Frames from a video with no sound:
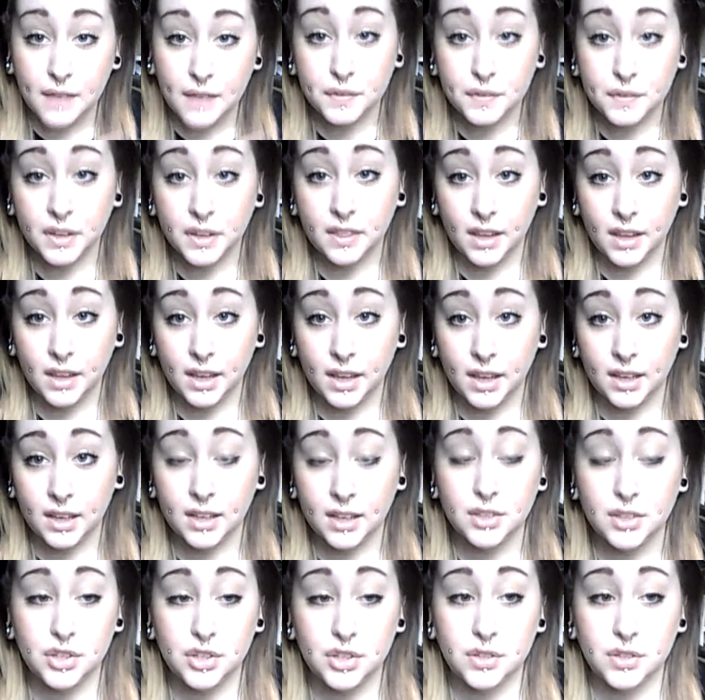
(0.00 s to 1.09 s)
everything,
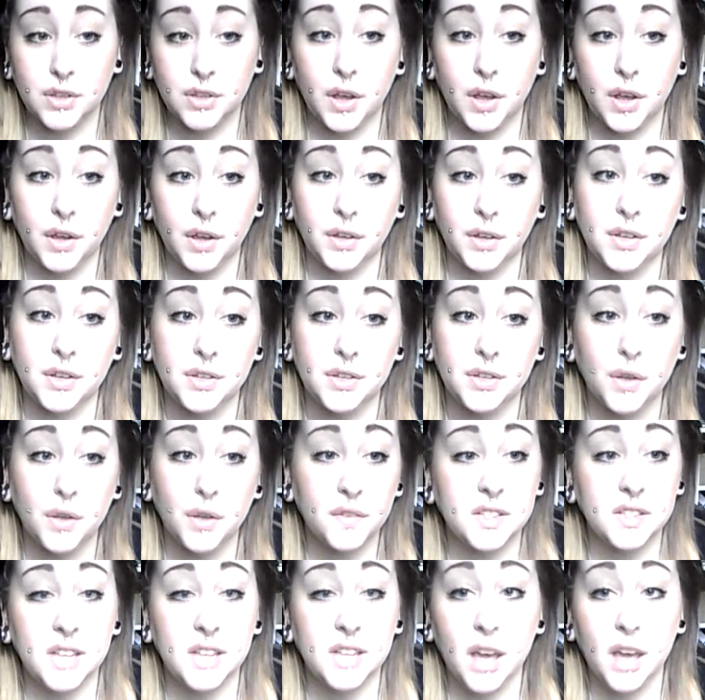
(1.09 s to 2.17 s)
just so, because
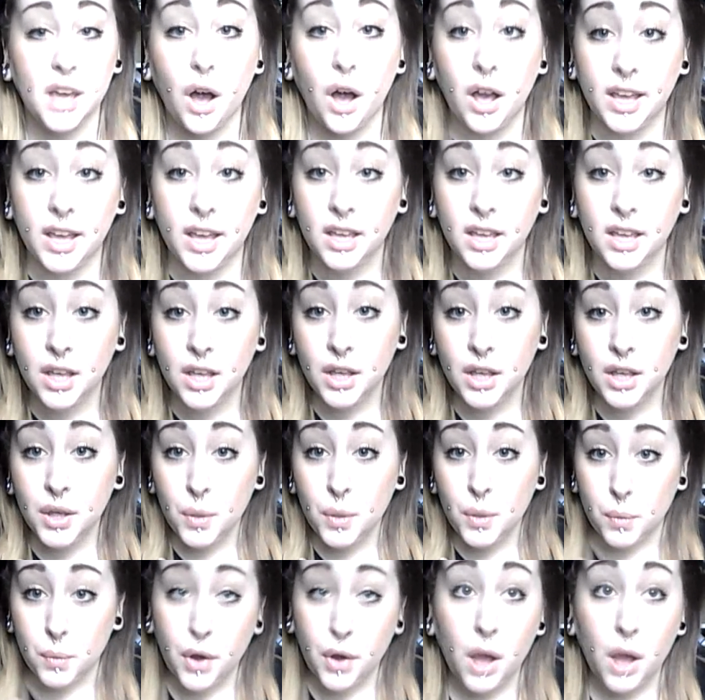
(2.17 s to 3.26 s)
obviously
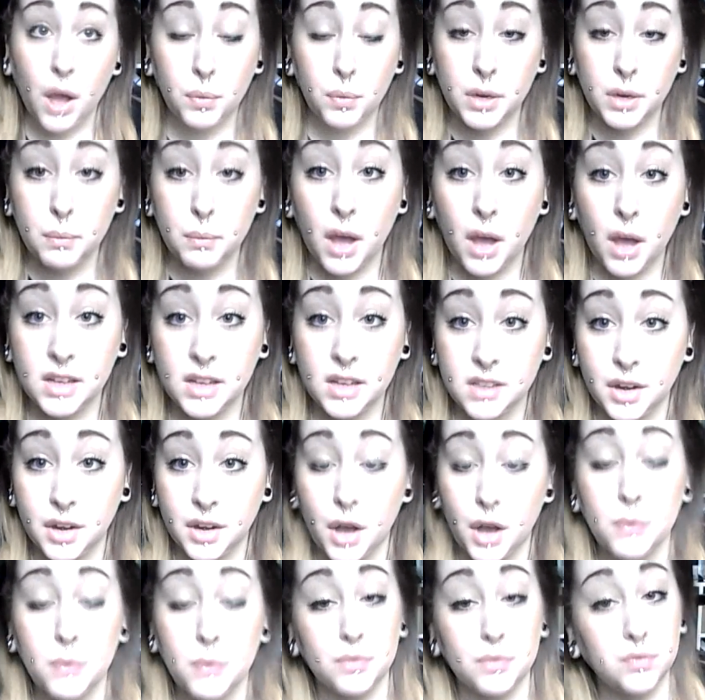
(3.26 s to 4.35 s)
when I wanted mine done,
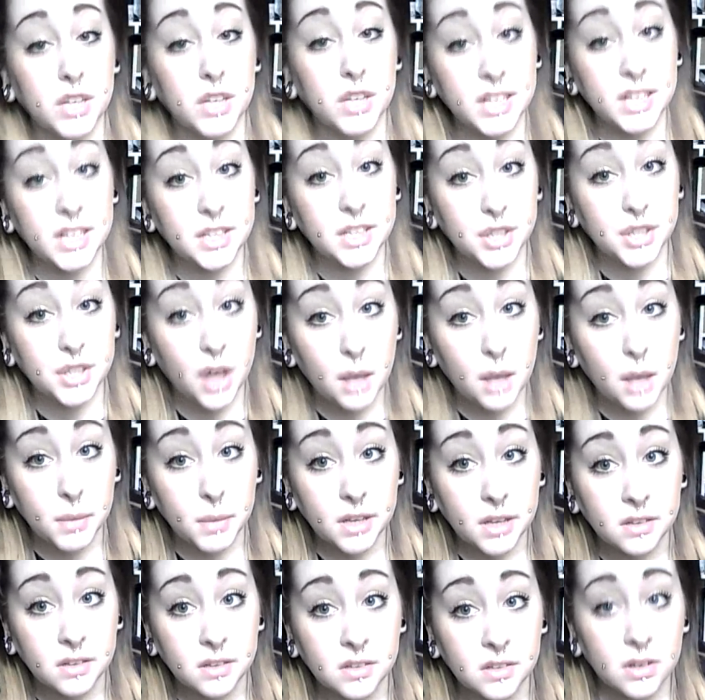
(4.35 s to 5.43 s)
I was really
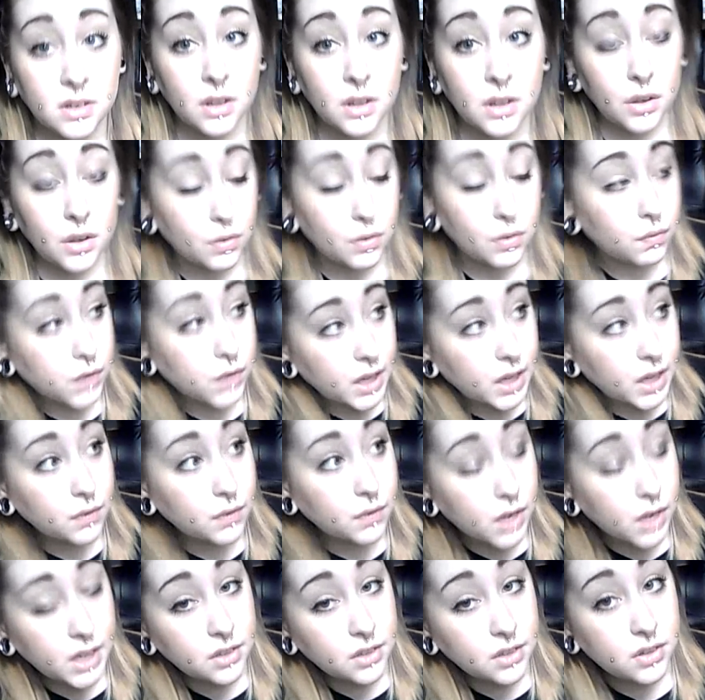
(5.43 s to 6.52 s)
determined, really,
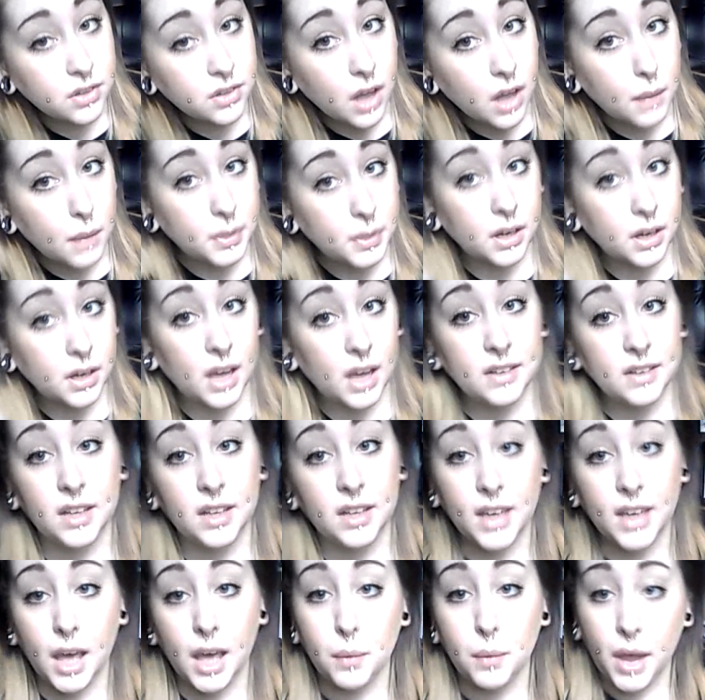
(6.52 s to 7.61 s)
really determined. Like, I
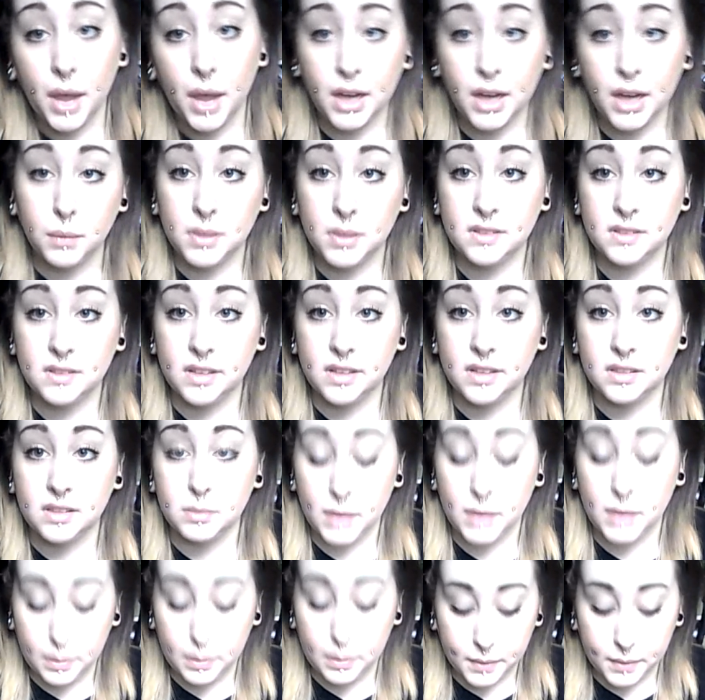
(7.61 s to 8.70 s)
didn't care what anyone said to
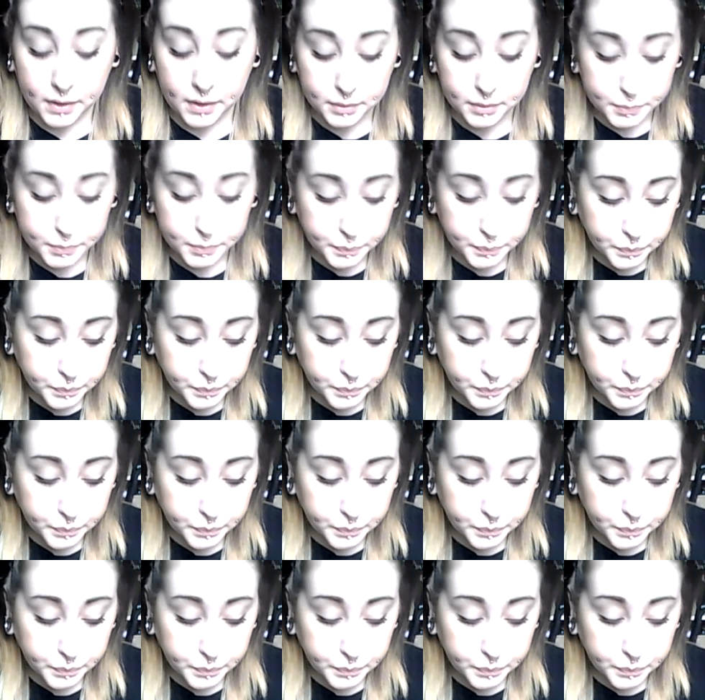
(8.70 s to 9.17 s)
me, but